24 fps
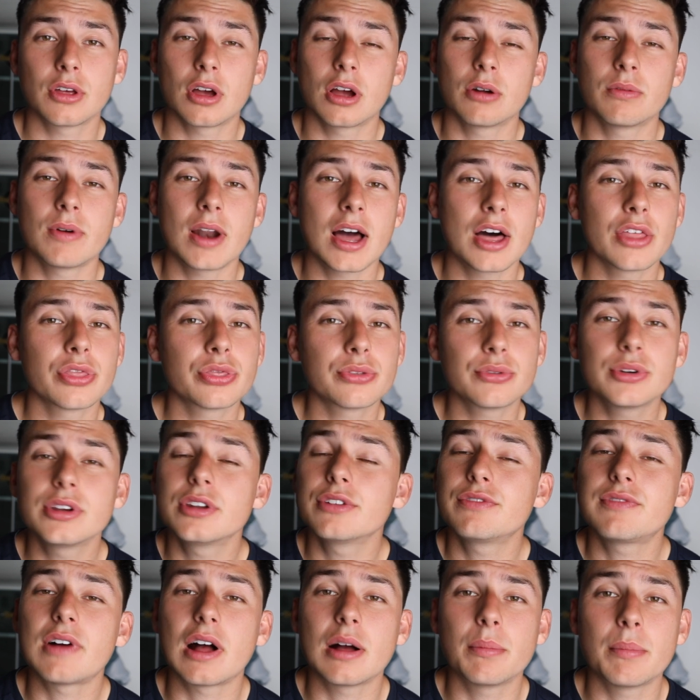around 3
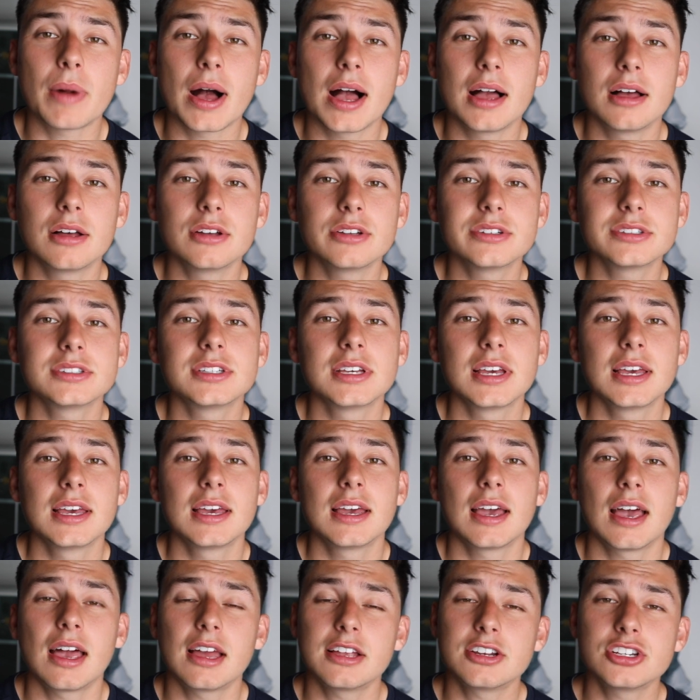to 5 miles
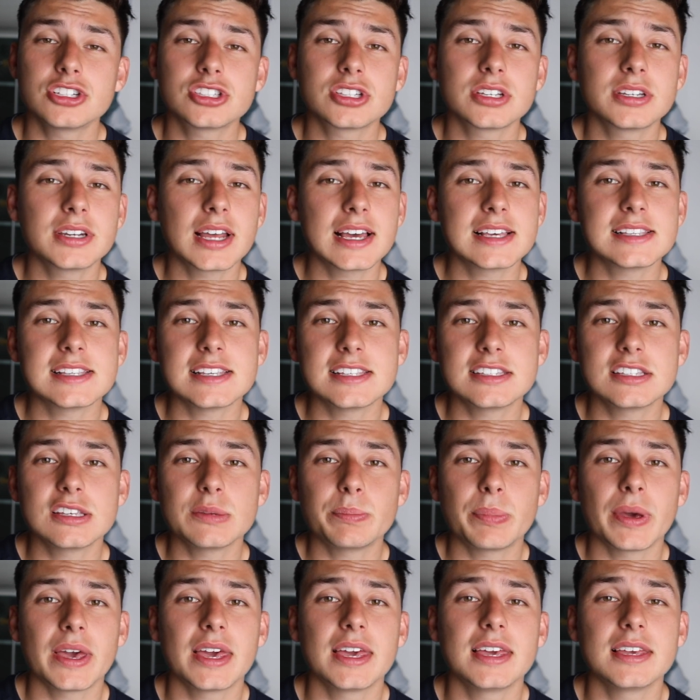at just a nice easy
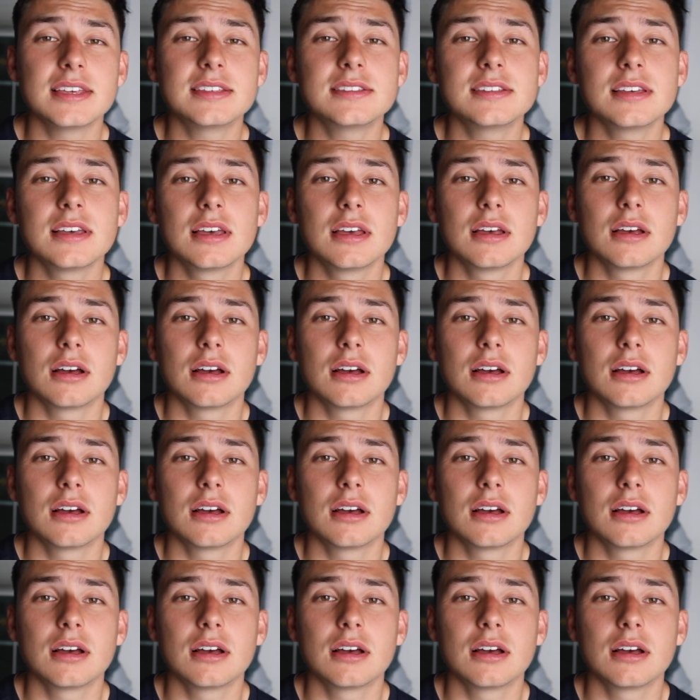pace.